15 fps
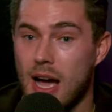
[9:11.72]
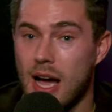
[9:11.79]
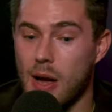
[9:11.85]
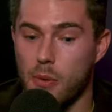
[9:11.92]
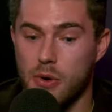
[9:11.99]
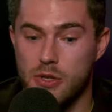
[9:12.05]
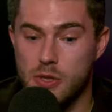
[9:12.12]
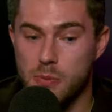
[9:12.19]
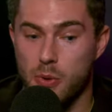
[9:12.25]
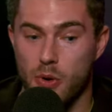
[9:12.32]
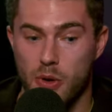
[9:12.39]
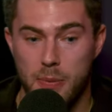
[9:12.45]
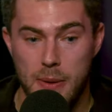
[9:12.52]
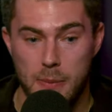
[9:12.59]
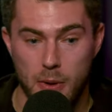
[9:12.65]
I want to
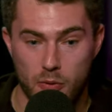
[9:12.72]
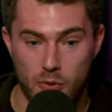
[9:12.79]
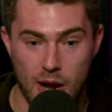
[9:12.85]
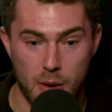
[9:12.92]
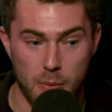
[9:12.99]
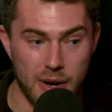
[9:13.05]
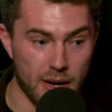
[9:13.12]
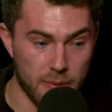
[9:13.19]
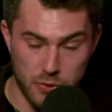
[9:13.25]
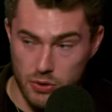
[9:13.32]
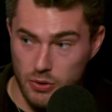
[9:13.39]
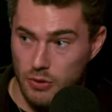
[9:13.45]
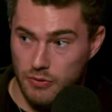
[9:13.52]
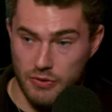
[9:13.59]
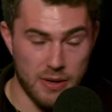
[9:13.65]
support the people around me, and I'm
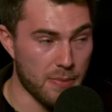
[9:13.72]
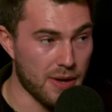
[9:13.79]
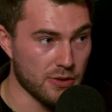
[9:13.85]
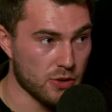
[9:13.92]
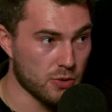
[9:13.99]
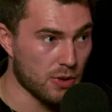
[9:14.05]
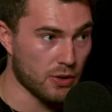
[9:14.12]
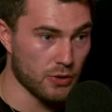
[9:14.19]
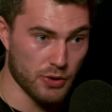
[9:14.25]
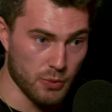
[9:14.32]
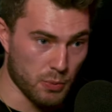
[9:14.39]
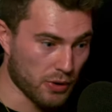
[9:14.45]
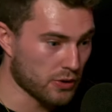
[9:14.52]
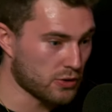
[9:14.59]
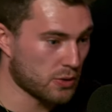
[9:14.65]
sure females as well, you
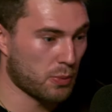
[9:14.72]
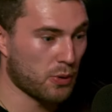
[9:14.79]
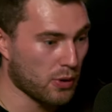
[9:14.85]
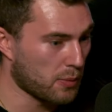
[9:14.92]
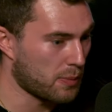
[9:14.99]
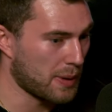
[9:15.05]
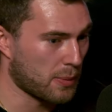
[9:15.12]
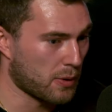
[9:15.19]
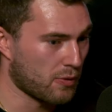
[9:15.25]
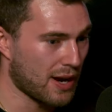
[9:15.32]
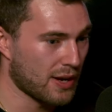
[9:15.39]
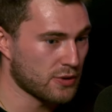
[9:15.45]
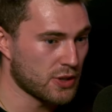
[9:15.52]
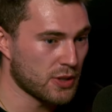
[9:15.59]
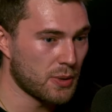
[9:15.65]
want to support the people
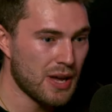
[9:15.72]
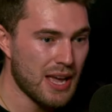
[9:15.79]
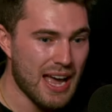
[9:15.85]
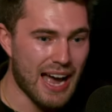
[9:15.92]
around you.